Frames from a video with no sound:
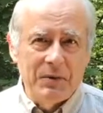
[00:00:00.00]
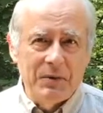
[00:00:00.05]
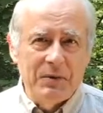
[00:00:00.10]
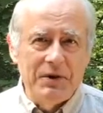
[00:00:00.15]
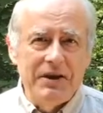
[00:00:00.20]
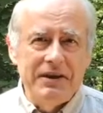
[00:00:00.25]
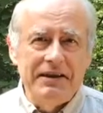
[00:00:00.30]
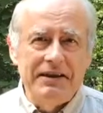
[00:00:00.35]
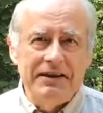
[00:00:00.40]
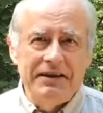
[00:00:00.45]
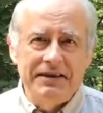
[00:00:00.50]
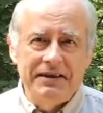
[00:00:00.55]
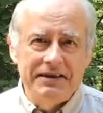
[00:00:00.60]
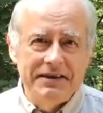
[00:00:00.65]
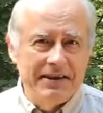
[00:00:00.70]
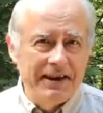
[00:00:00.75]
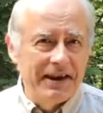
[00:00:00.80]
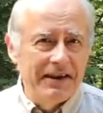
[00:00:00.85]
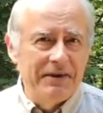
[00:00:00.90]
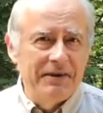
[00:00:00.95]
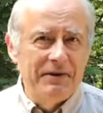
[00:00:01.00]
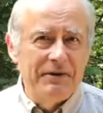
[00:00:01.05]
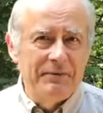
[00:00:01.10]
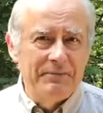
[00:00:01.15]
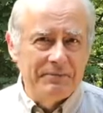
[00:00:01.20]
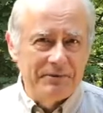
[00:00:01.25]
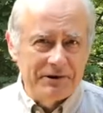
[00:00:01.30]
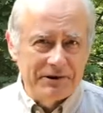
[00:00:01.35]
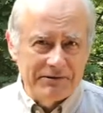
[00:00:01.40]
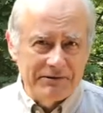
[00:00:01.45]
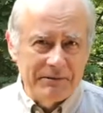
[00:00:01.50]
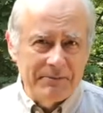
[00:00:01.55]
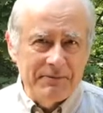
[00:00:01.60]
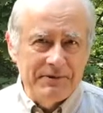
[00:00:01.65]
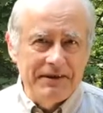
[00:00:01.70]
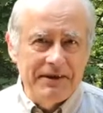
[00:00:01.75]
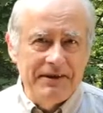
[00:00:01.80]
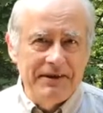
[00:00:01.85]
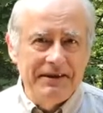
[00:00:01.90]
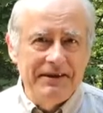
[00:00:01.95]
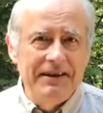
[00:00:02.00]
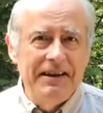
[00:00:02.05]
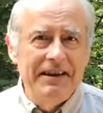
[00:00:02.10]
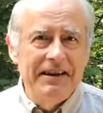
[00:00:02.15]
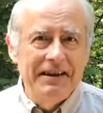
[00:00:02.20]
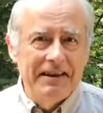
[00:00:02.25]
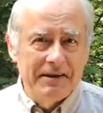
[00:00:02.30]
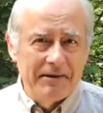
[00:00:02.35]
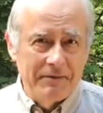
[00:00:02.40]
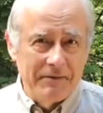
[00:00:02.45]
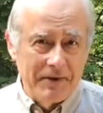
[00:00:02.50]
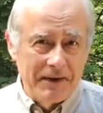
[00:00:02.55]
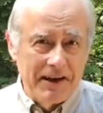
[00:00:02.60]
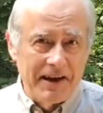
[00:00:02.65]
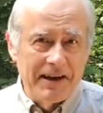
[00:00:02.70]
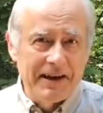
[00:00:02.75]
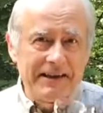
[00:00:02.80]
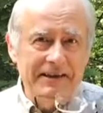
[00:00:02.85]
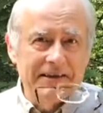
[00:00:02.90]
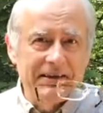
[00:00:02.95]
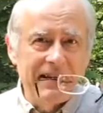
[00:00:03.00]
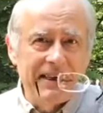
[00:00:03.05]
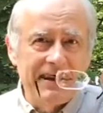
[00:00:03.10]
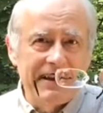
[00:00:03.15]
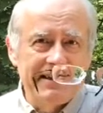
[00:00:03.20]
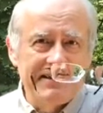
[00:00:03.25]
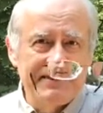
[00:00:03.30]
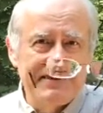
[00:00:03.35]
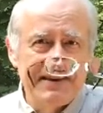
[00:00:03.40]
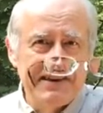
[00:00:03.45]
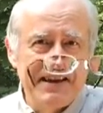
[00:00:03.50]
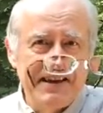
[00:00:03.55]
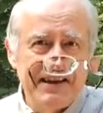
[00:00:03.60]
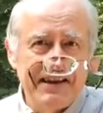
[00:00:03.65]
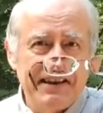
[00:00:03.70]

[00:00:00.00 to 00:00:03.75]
where you can tell the prescription of an eyeglass